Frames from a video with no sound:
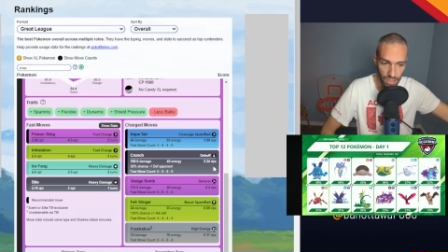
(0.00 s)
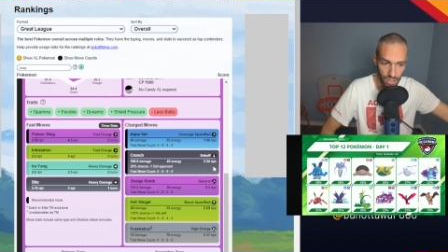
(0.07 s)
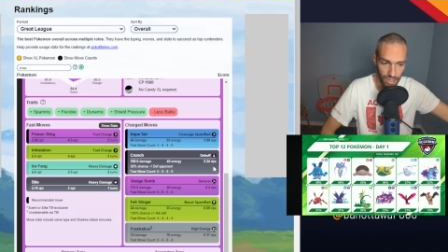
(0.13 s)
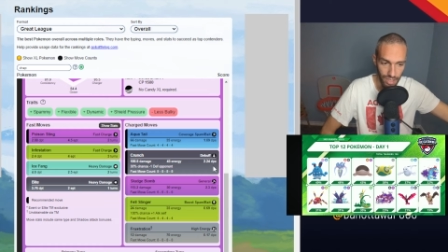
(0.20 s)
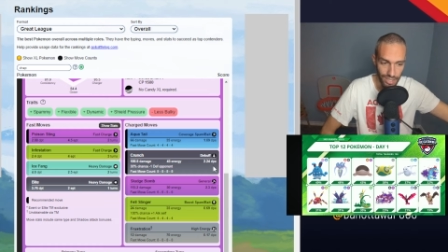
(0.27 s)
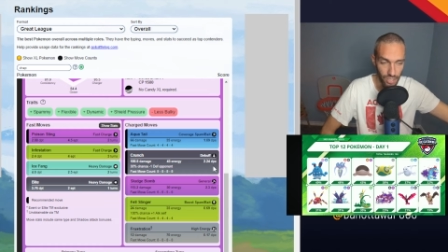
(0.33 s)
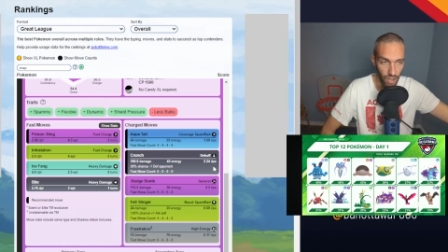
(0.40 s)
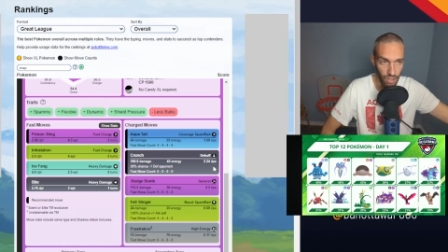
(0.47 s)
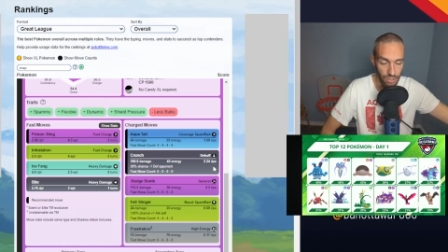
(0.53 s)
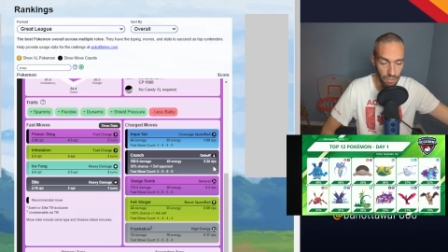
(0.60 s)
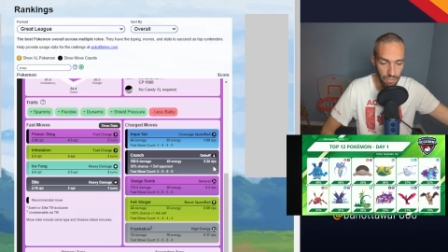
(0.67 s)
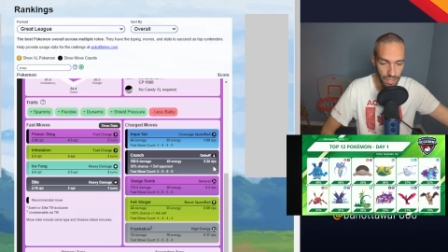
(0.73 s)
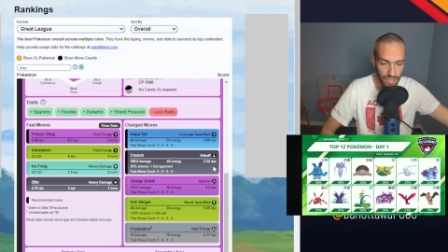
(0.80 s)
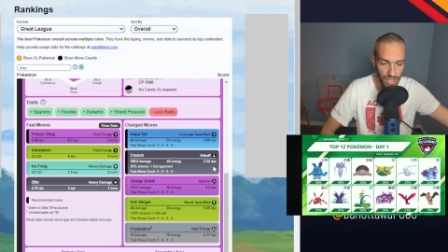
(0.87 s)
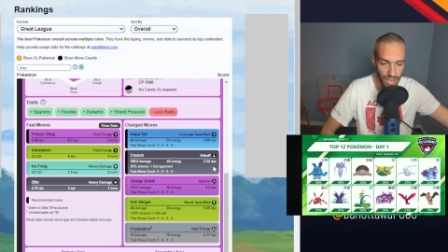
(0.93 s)
is also
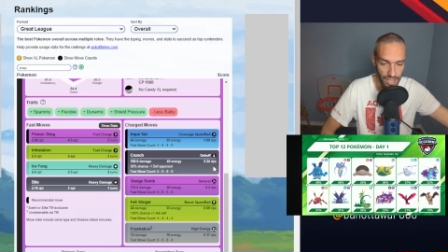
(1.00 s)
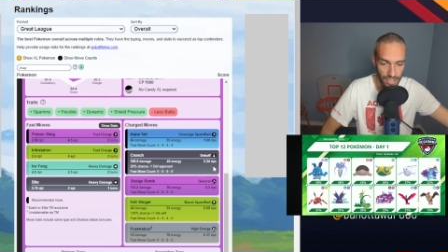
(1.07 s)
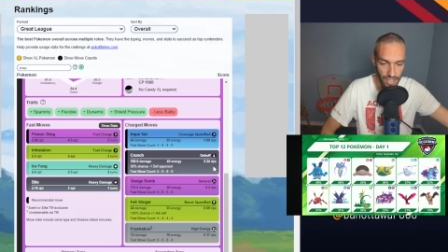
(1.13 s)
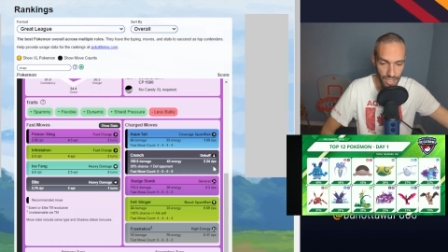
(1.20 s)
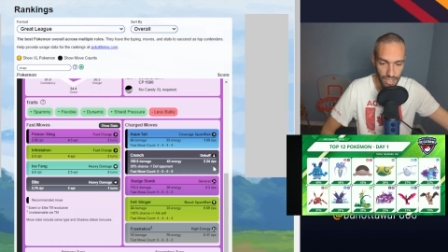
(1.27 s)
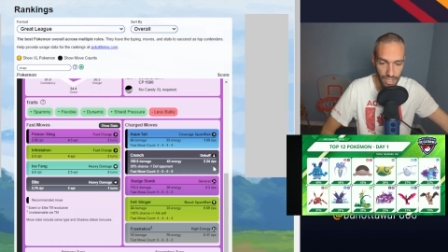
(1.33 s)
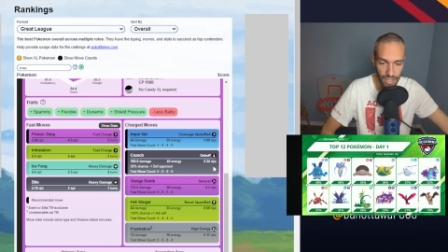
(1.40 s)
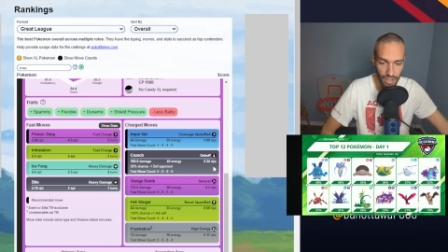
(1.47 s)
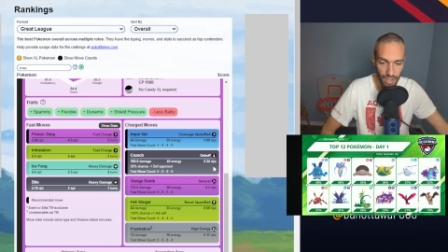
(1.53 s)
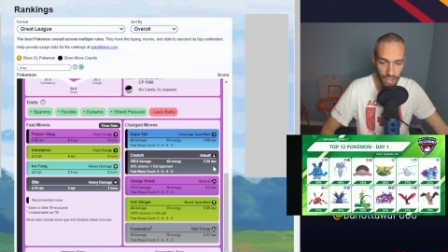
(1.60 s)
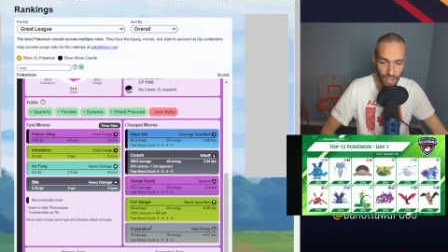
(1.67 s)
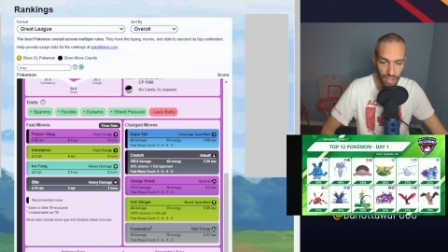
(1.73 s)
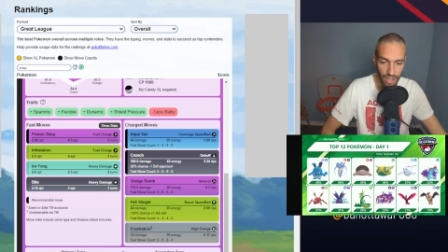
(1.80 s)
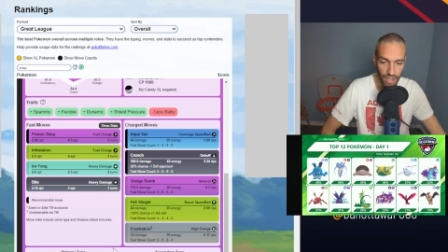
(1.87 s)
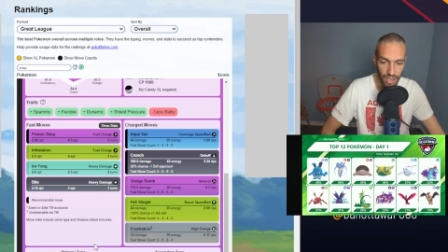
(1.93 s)
fantastic.
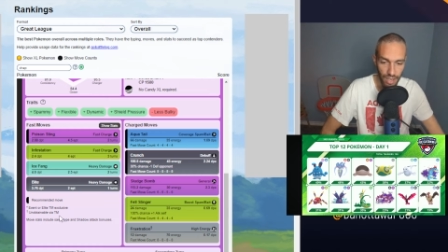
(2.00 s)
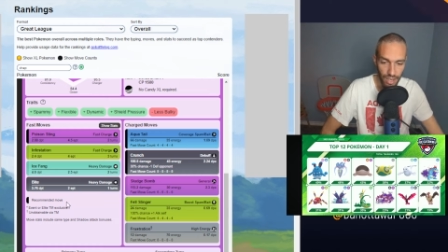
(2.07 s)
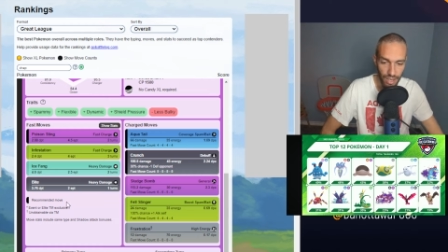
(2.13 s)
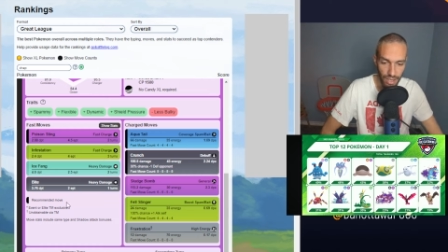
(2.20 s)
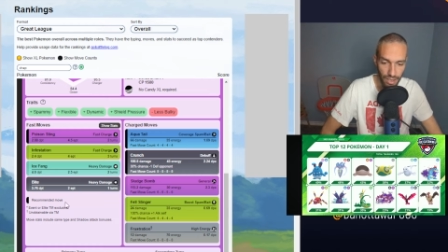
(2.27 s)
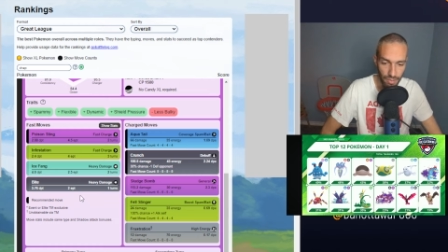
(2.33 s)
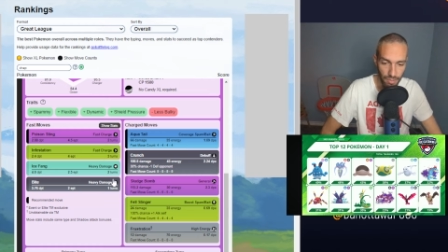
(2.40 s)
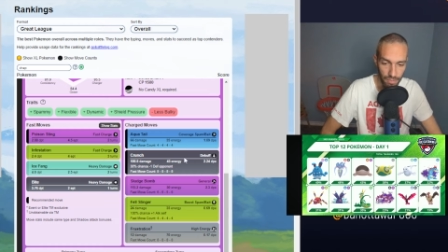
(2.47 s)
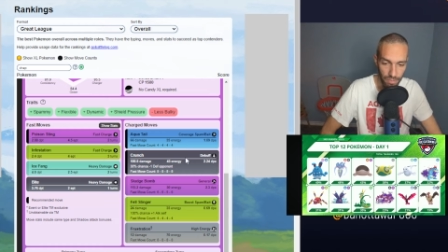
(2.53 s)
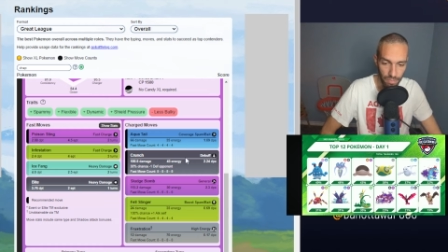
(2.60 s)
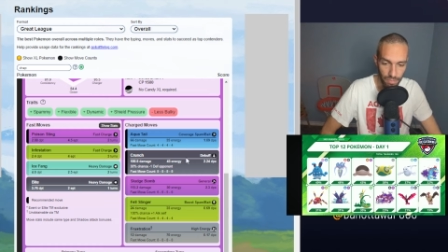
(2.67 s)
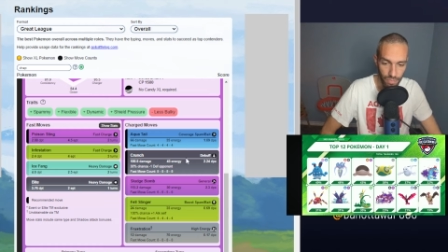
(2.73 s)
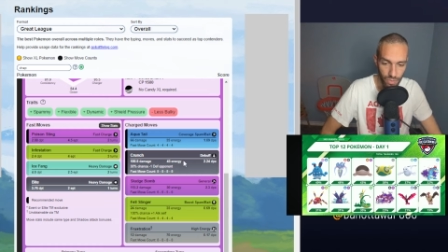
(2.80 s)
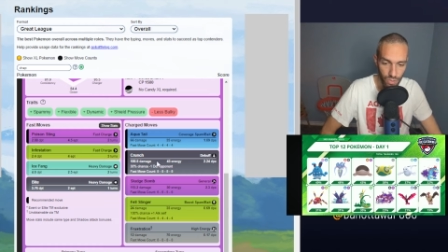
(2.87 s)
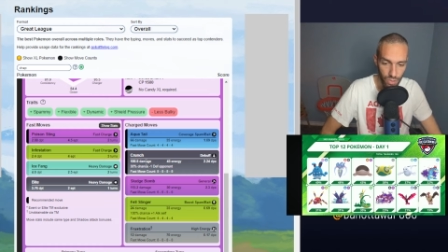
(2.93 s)

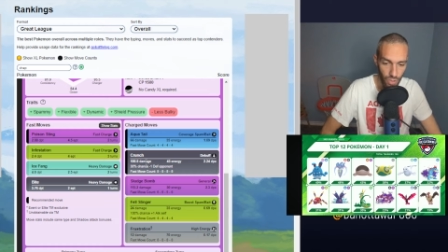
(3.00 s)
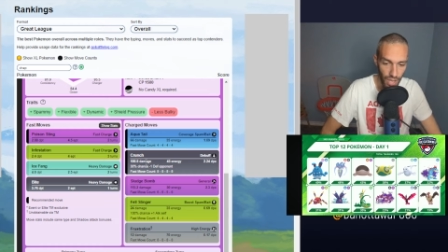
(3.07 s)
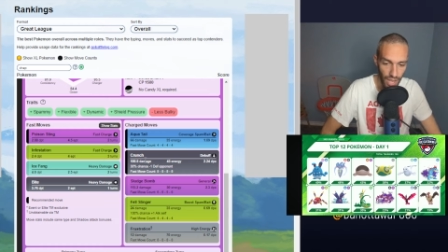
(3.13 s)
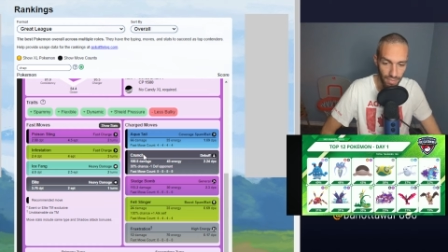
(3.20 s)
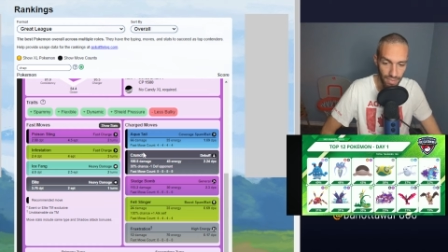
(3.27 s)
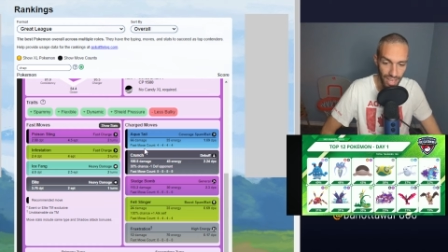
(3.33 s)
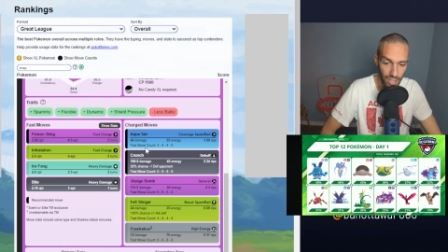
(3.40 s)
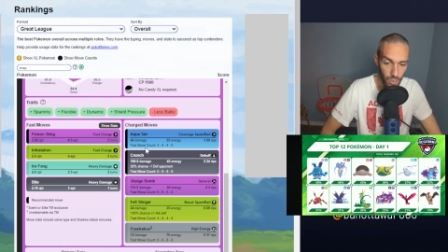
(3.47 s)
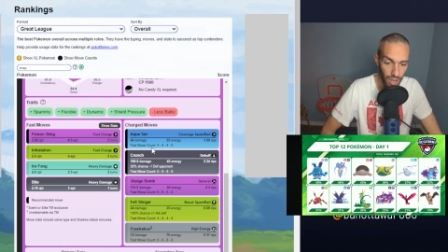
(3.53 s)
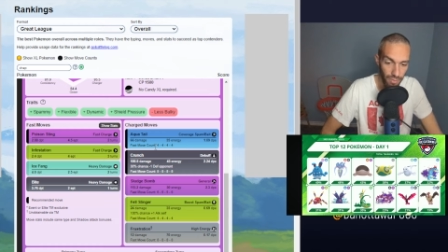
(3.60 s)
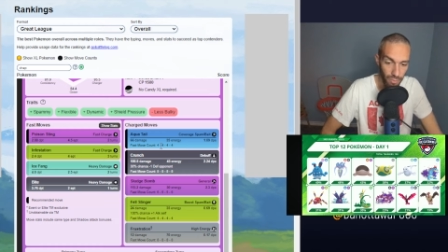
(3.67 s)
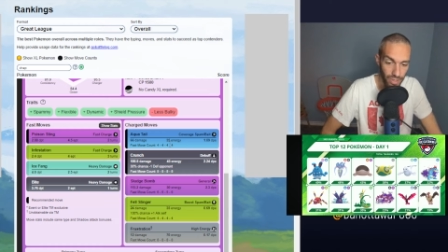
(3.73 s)
So you have that. You have one